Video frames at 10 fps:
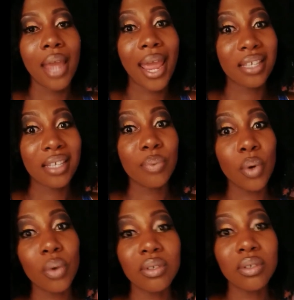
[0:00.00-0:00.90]

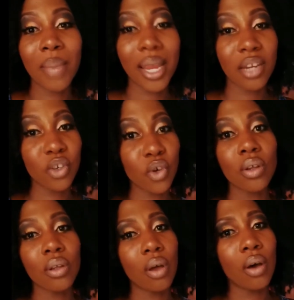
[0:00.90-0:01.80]
expose my
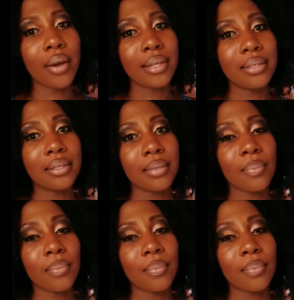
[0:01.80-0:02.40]
internal organs.